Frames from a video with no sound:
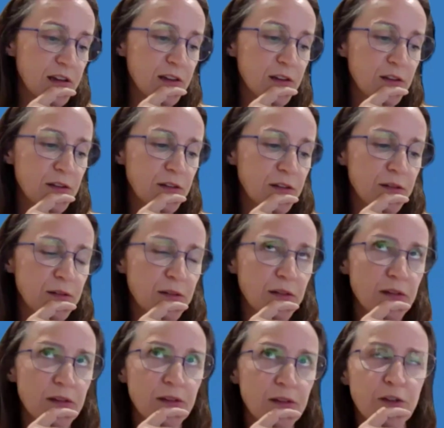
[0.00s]
And
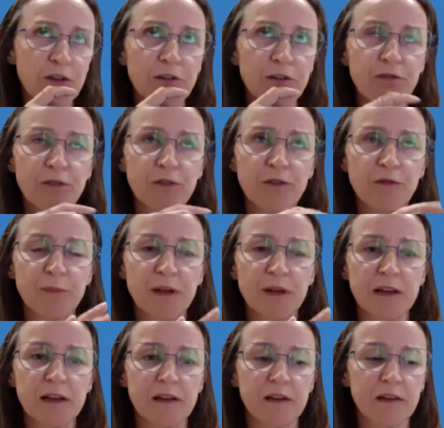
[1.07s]
So you've sort of
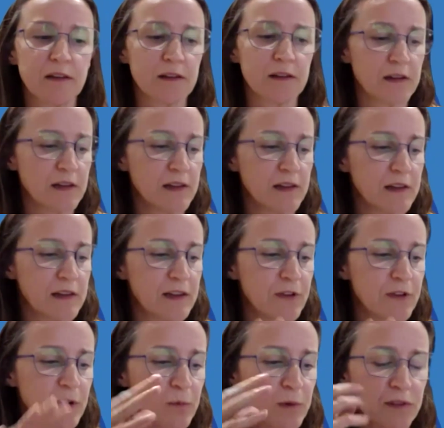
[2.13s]
been
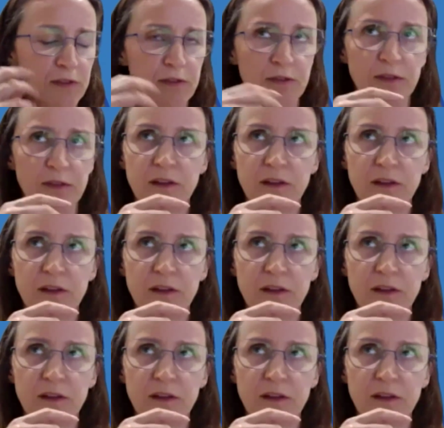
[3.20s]
living with,